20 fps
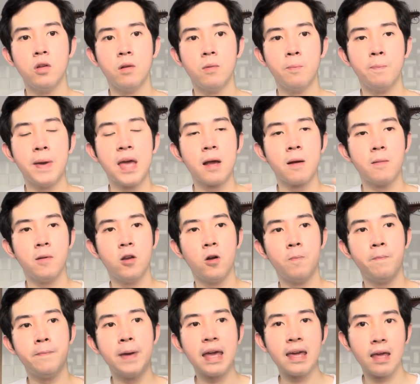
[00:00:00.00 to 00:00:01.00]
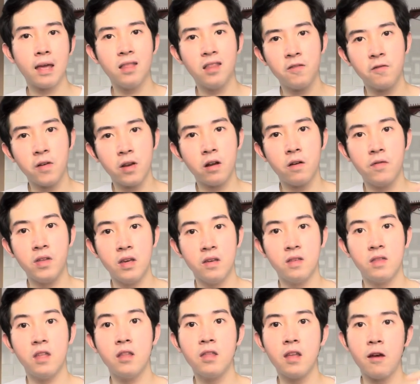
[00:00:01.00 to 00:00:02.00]
picking different of these
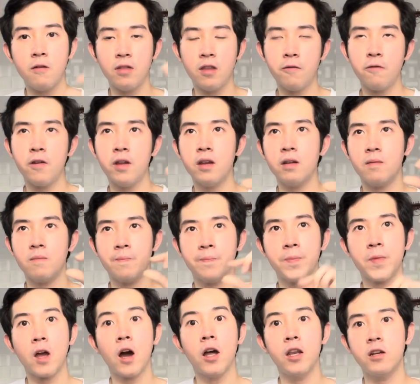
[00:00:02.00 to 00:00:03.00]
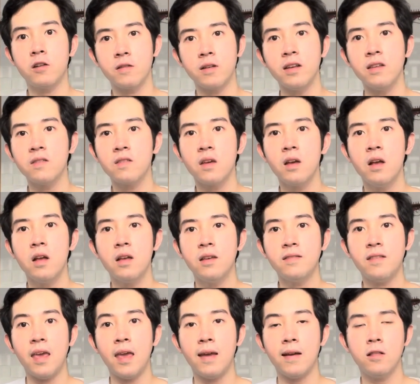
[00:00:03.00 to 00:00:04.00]
different countries,
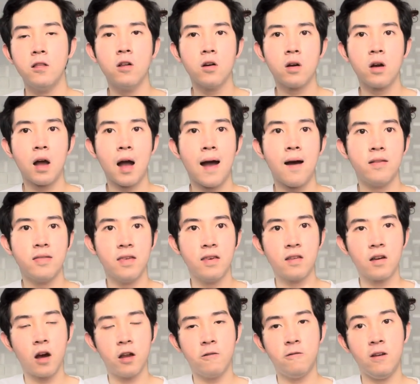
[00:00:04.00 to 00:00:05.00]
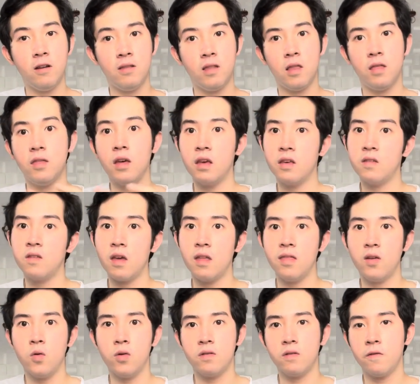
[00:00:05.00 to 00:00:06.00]
saying, "Look, this country did this,
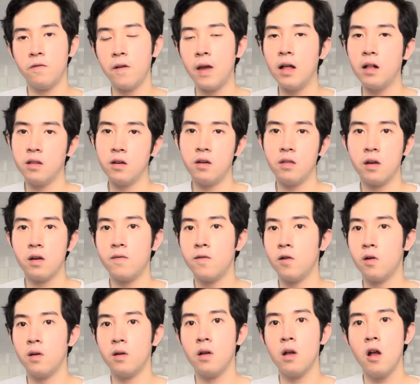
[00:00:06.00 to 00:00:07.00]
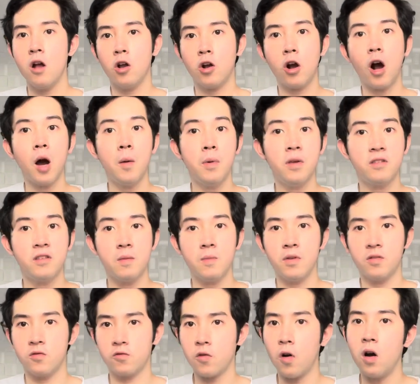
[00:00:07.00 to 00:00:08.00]
and it was a failure, therefore communism
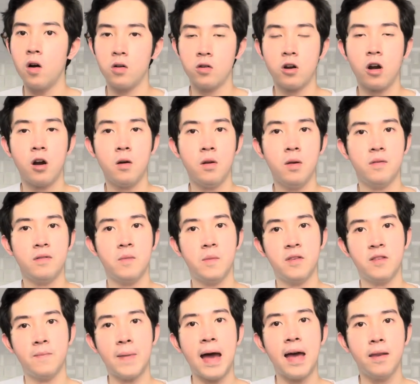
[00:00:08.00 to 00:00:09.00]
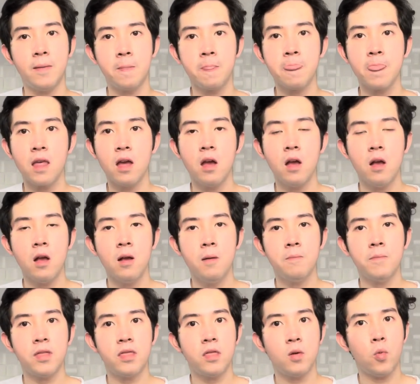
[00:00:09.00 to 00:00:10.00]
is wrong, communism is bad."
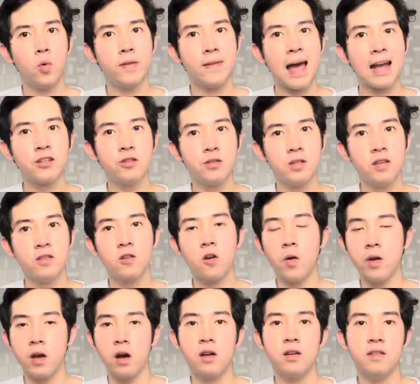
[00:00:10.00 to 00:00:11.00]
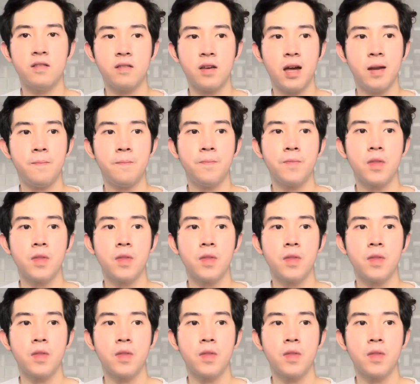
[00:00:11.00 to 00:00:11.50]
But what actually is going on is that